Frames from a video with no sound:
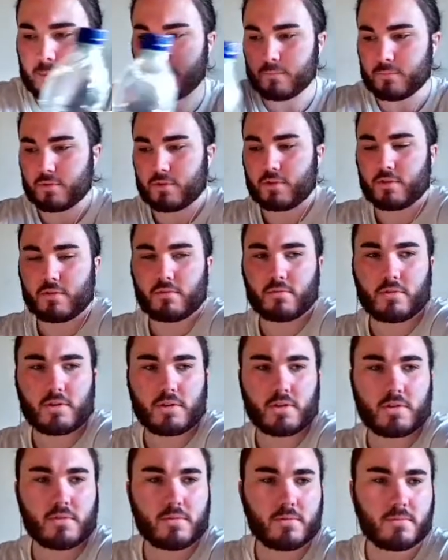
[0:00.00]
Put you
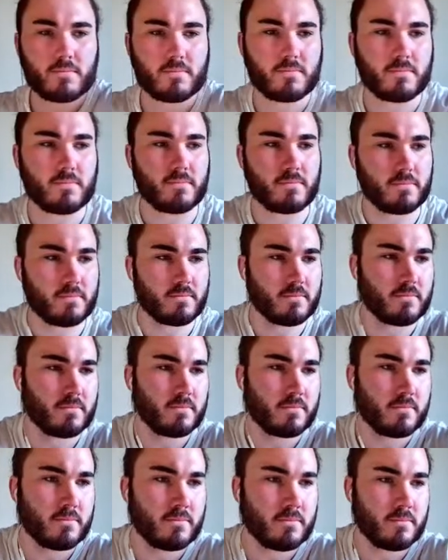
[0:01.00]
here.
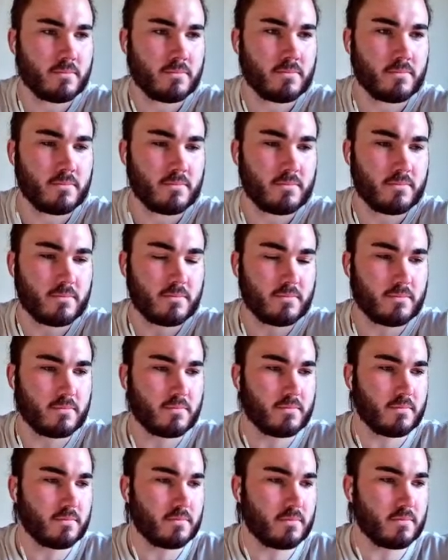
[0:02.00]

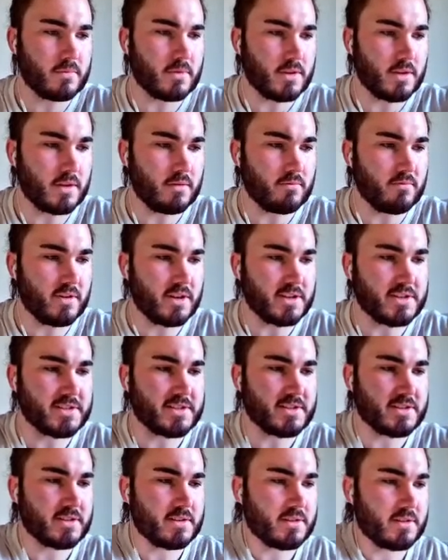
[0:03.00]
And then
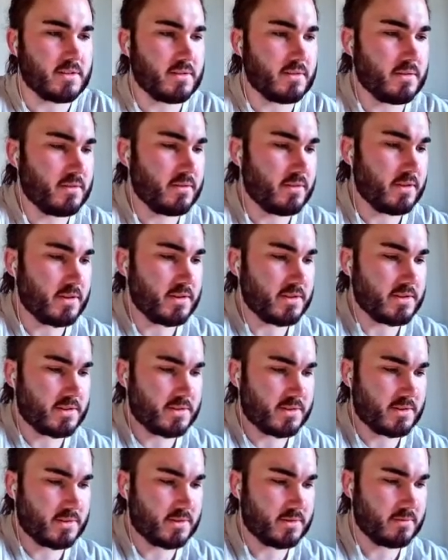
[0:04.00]
rest
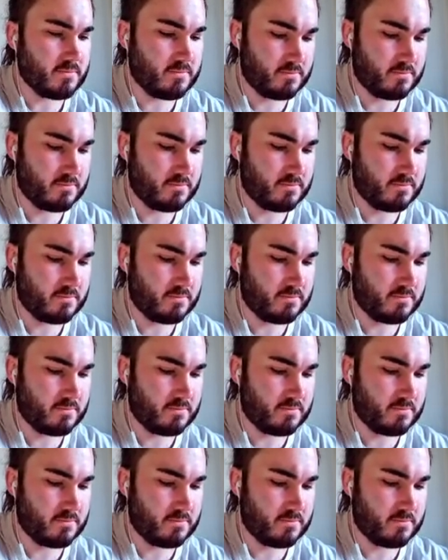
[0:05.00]
this